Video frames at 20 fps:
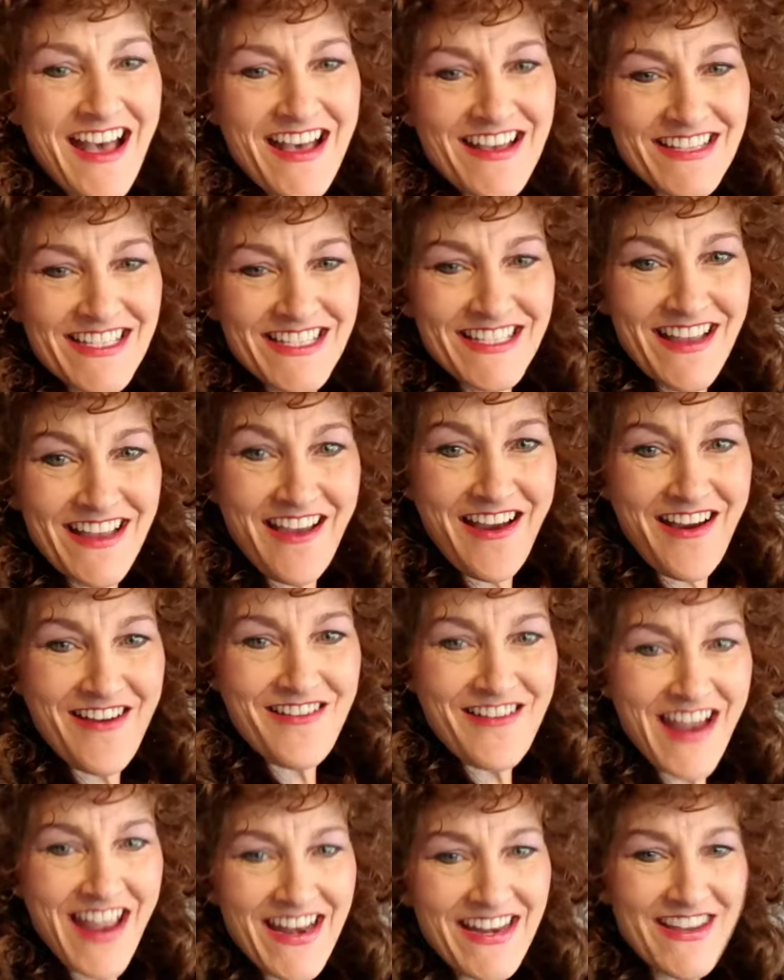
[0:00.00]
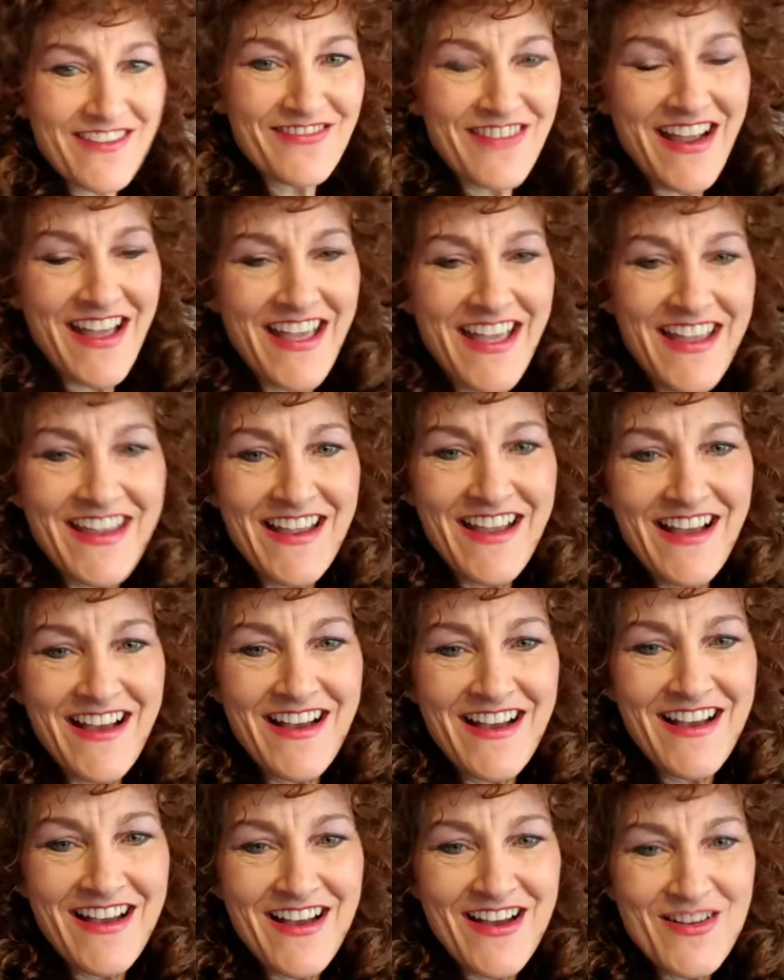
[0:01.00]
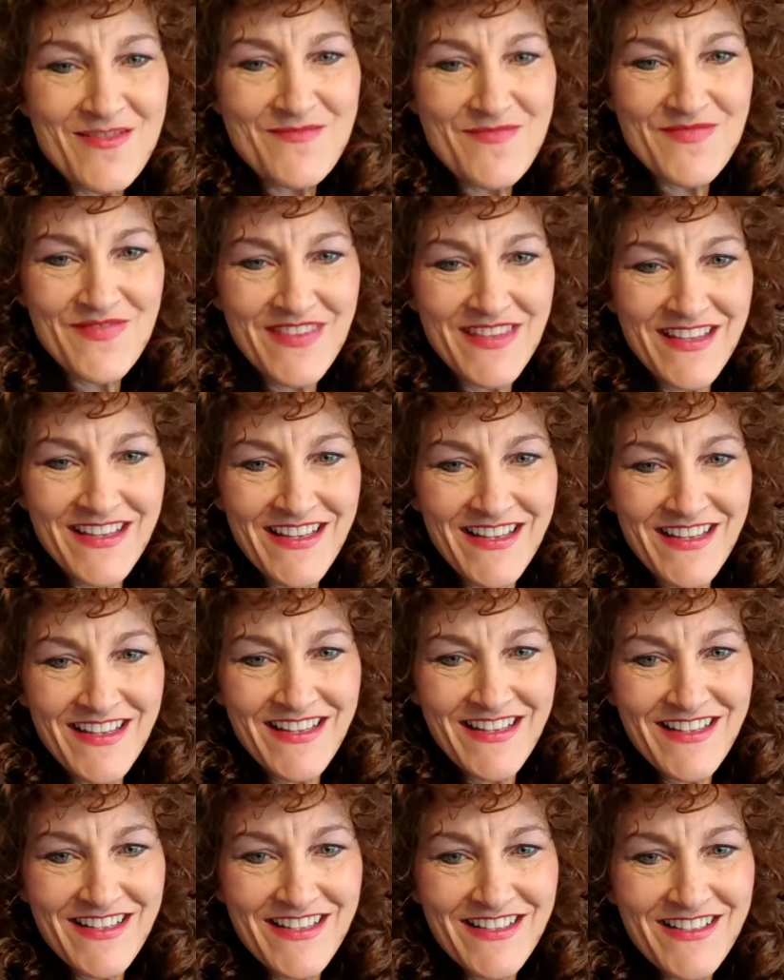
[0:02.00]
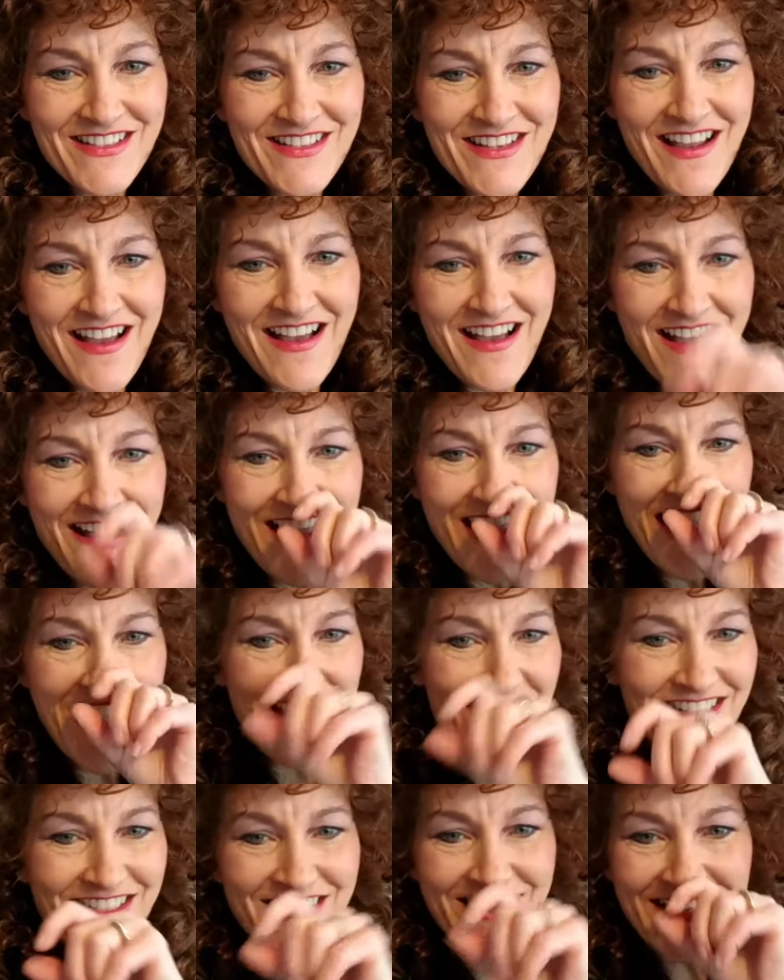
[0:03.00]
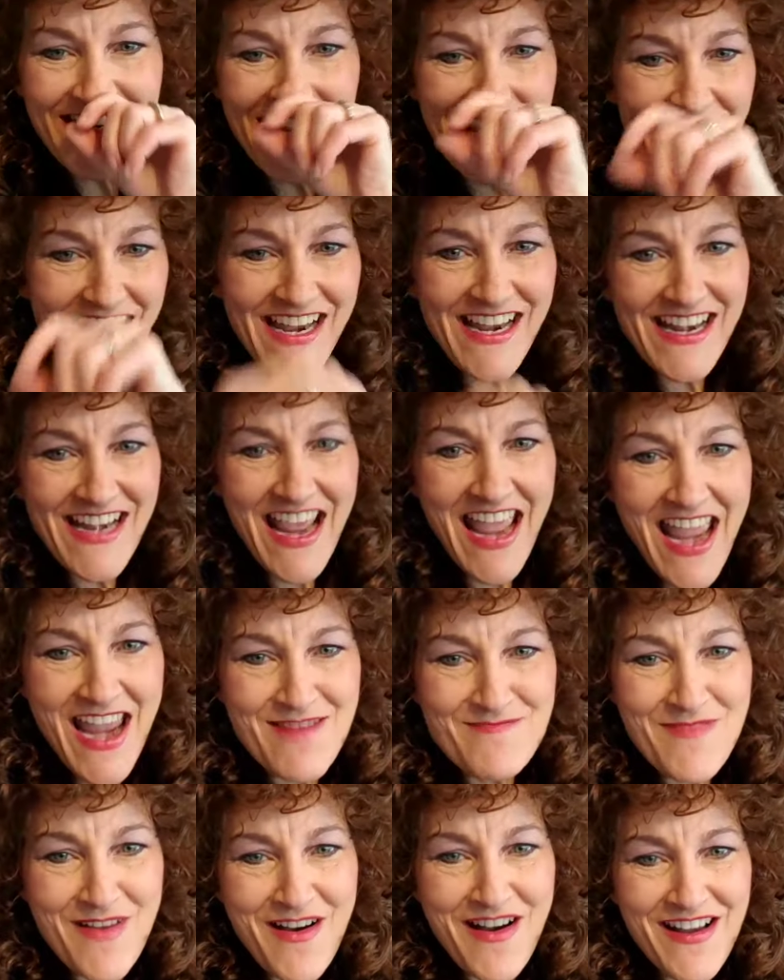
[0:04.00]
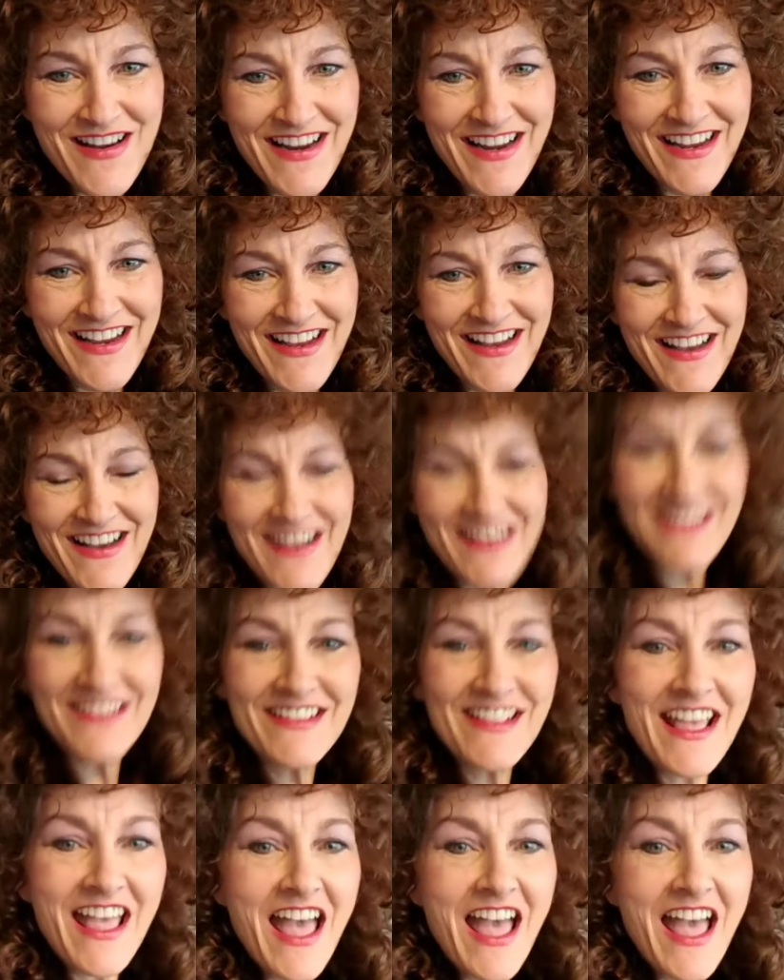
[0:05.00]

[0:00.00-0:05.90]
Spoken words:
So anyway, hey Janine, hey Monica.